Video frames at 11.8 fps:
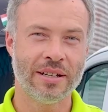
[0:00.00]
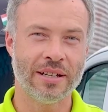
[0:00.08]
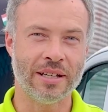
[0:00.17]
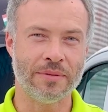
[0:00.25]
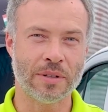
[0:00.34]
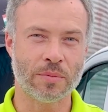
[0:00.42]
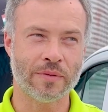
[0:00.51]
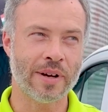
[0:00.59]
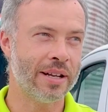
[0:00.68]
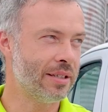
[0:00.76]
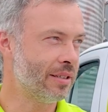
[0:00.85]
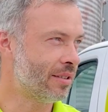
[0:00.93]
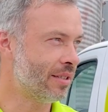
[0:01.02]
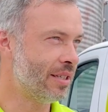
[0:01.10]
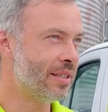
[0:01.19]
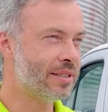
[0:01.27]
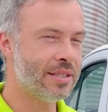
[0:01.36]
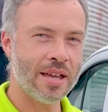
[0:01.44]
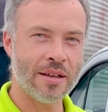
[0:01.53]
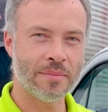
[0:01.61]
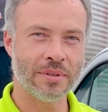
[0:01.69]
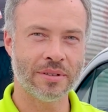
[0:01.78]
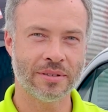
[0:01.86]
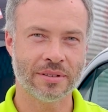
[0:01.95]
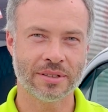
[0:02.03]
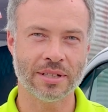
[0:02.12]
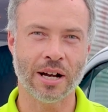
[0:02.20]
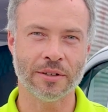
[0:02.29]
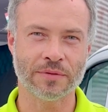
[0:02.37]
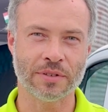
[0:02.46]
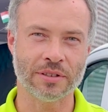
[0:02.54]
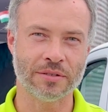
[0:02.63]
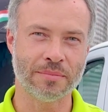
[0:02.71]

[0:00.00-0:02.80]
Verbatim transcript: and we are providing ECM software